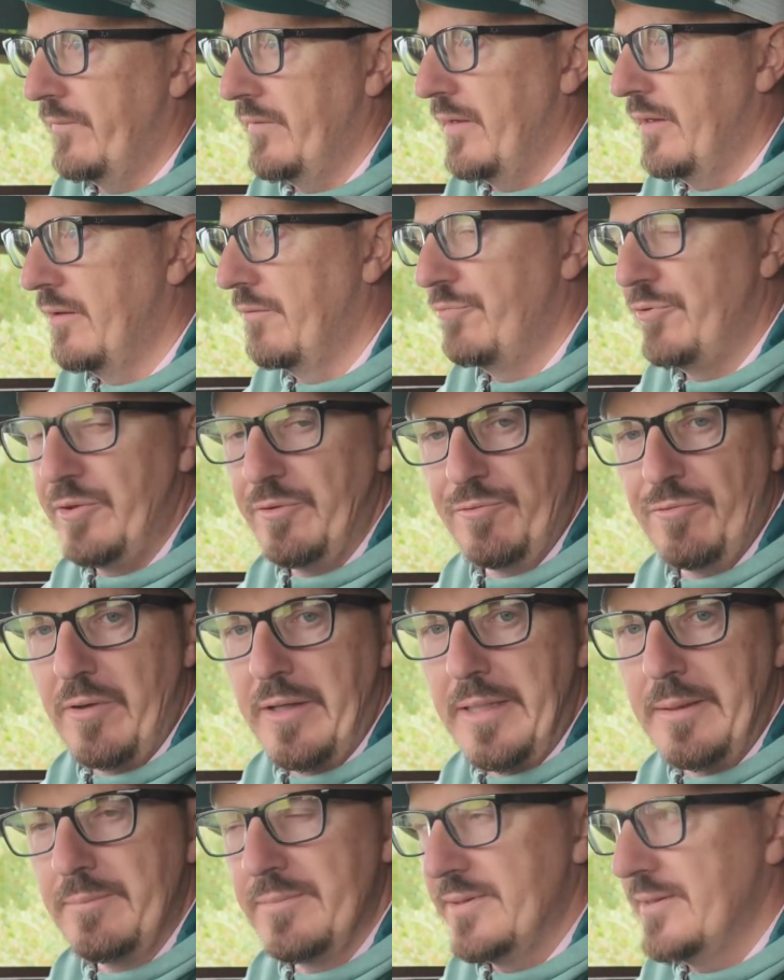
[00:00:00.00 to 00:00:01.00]
a few
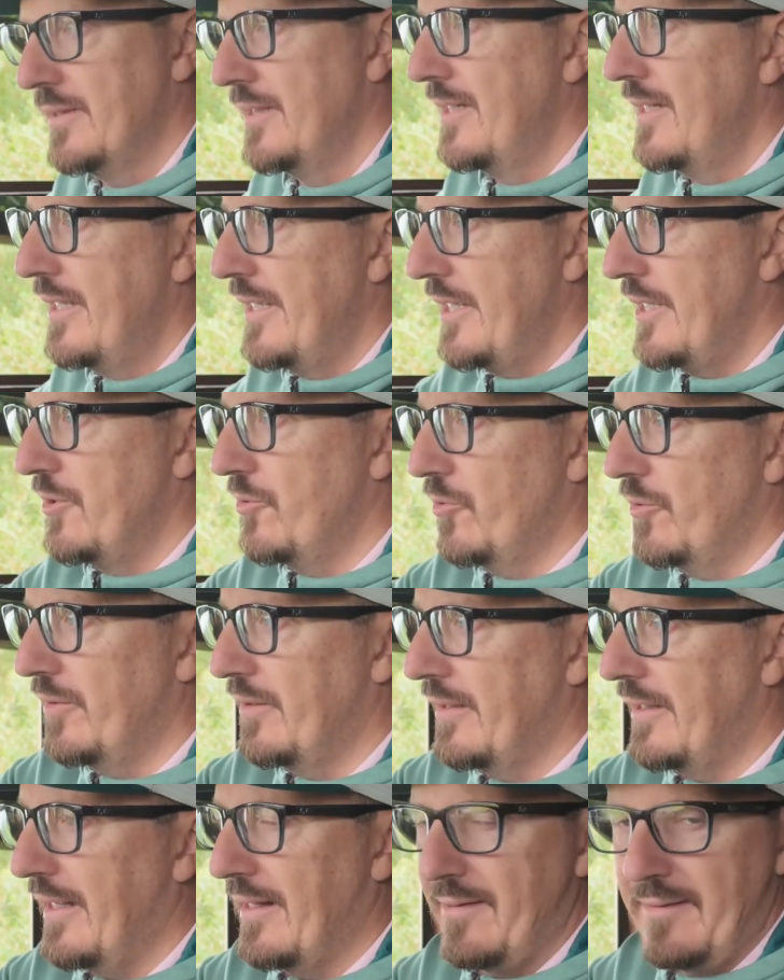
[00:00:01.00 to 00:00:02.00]
frames in order
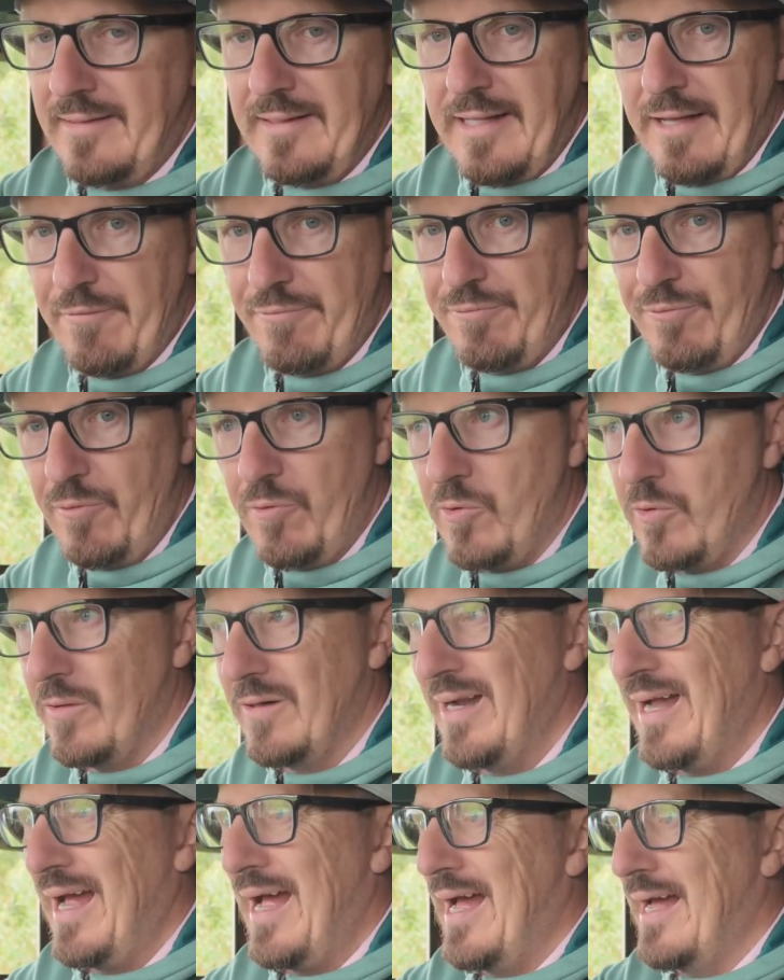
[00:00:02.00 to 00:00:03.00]
to get the f4